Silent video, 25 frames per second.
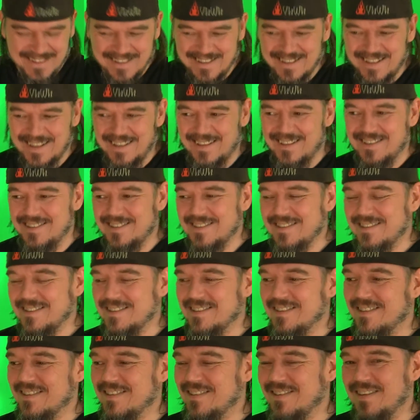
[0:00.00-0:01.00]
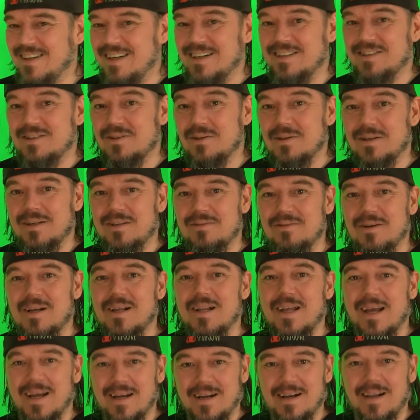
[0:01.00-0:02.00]
So 3
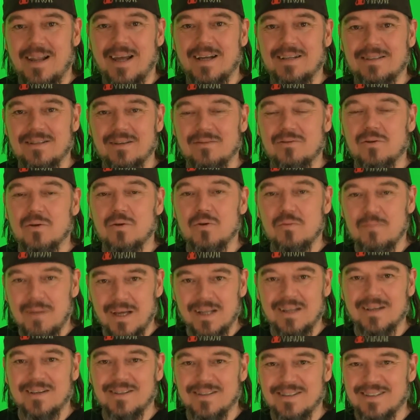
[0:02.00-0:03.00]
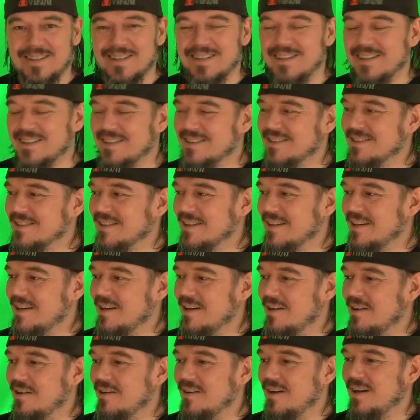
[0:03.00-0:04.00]
lengths of 2 meters.
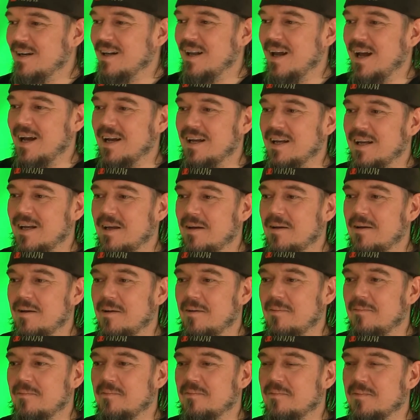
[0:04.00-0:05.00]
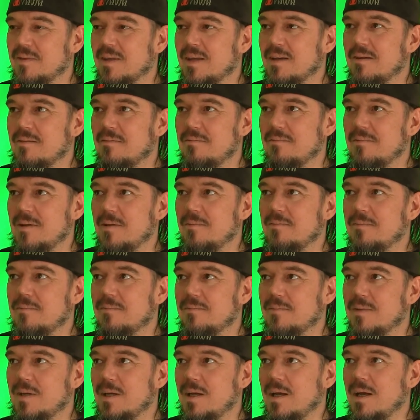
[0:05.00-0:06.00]
I like
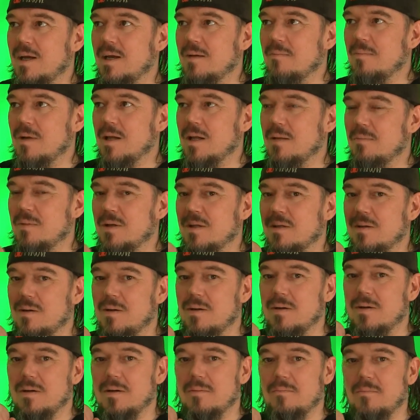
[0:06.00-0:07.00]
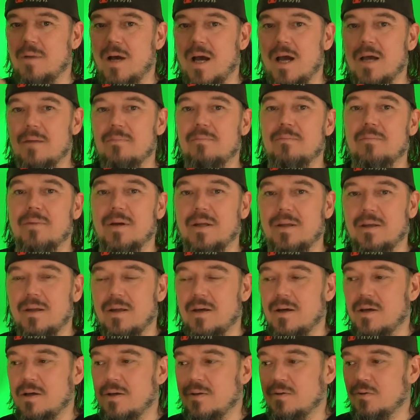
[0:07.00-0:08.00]
50 millimeter pipe and
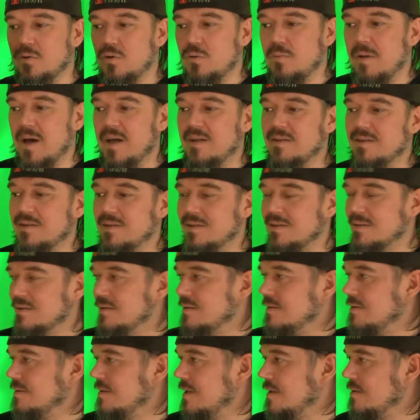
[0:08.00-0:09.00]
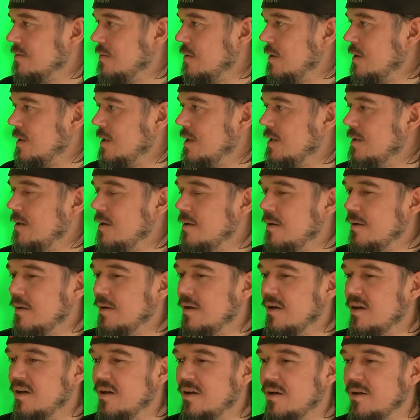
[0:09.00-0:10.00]
2 bends. That's all I need.
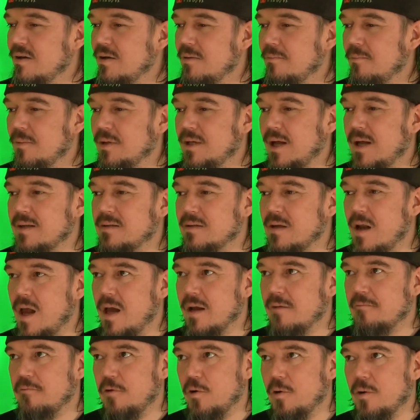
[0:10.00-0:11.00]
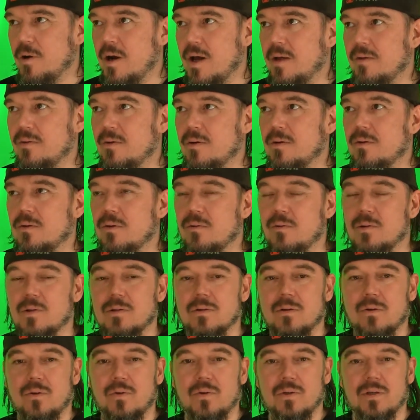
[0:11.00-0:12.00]
But that's like 400 Norwegian
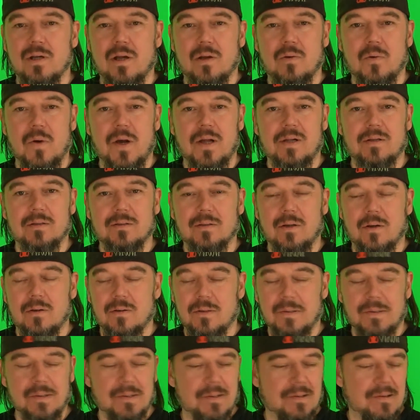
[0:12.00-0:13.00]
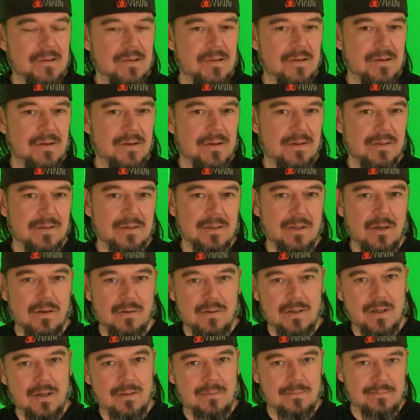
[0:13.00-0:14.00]
kroners as well, so oh
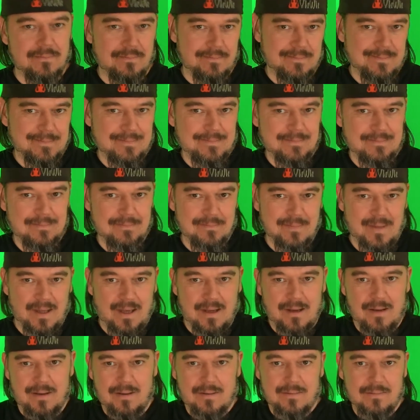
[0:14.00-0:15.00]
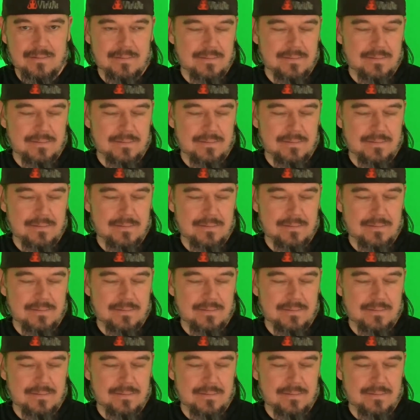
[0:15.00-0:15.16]
yeah, you know.